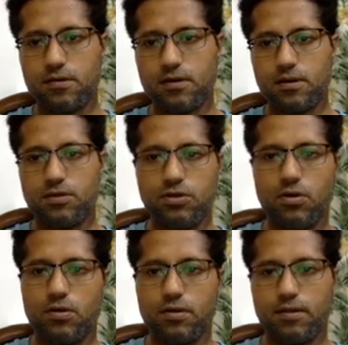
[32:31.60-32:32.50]

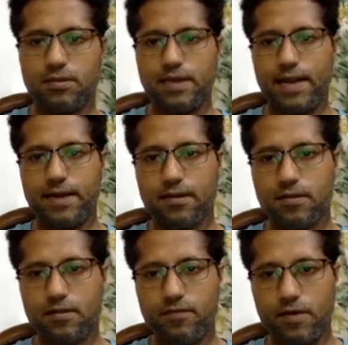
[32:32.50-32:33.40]
sure, that
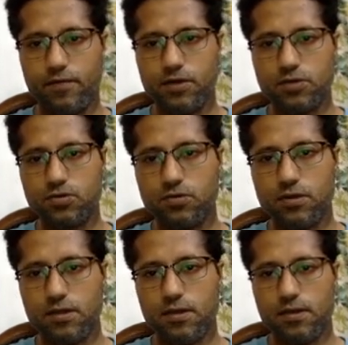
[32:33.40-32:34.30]
we have understood,
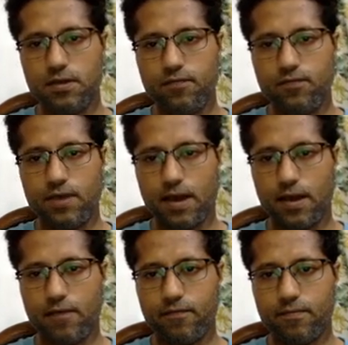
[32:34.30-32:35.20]
if we have,